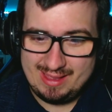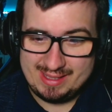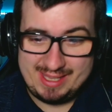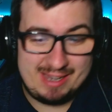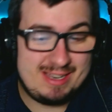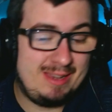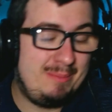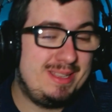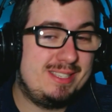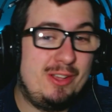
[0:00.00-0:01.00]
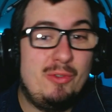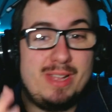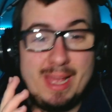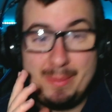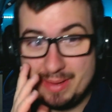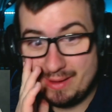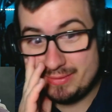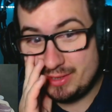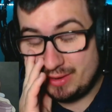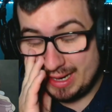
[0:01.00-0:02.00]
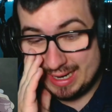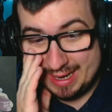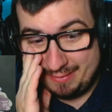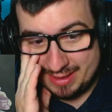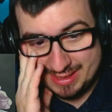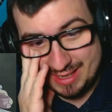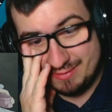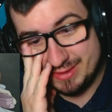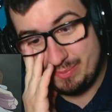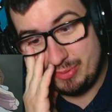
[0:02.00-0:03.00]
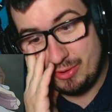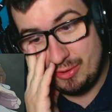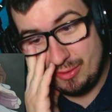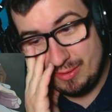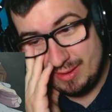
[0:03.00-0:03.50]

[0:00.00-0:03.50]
They're gonna be so happy after 11 years, bro.